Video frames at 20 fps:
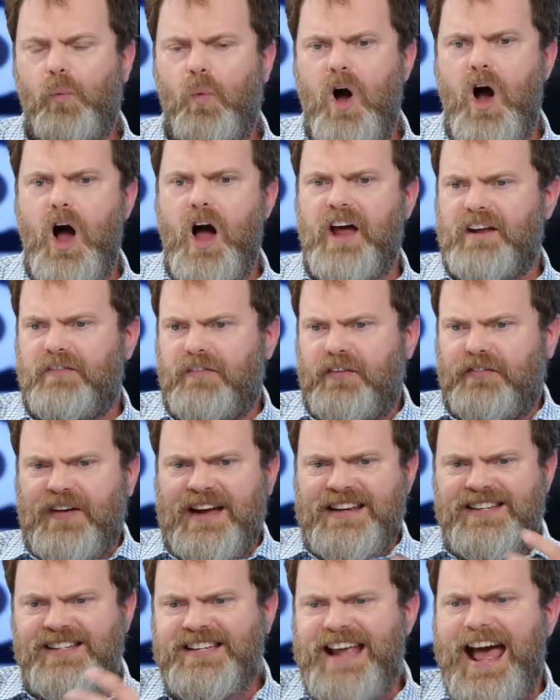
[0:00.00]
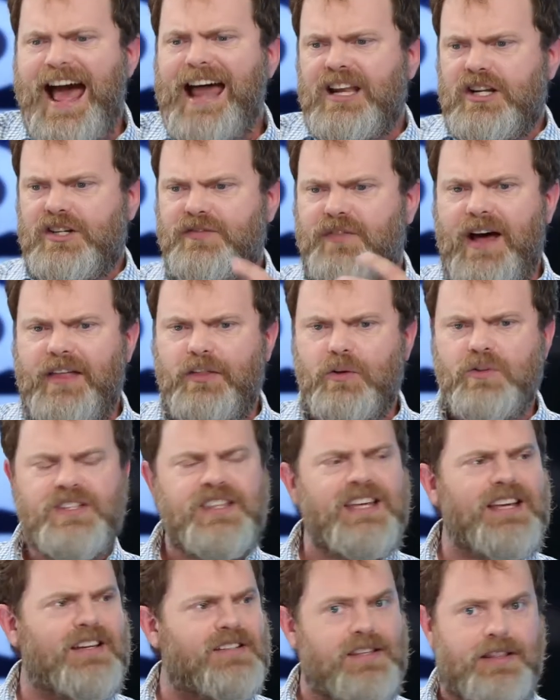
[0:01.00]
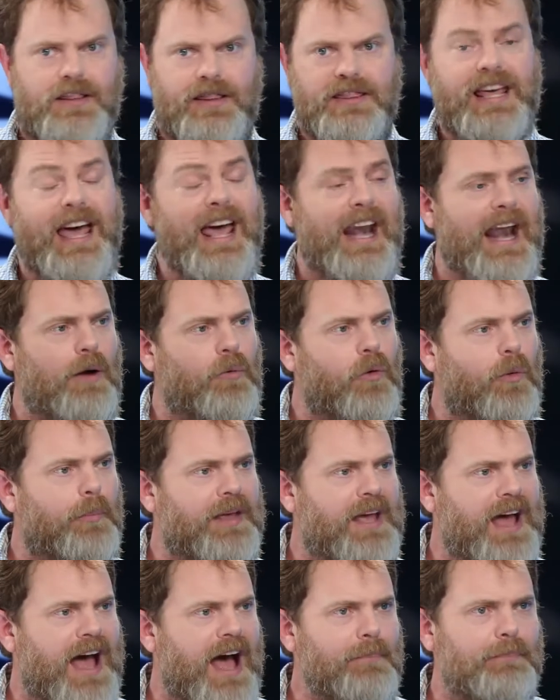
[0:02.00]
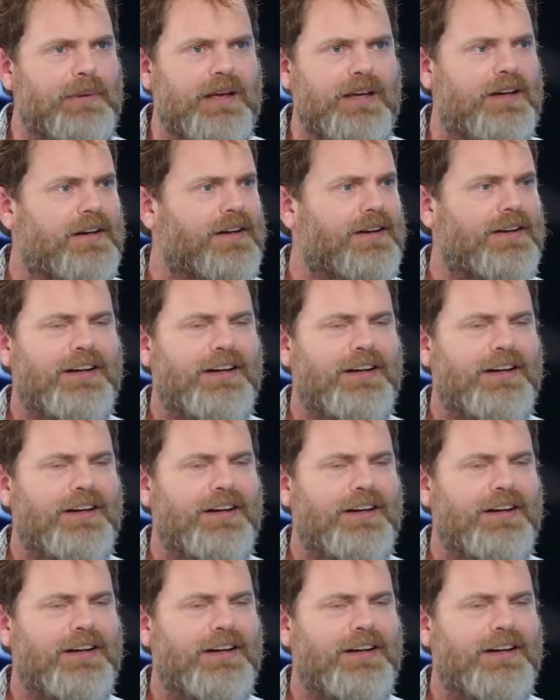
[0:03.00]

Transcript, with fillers: want, and if I satisfy those things, then I will be happy.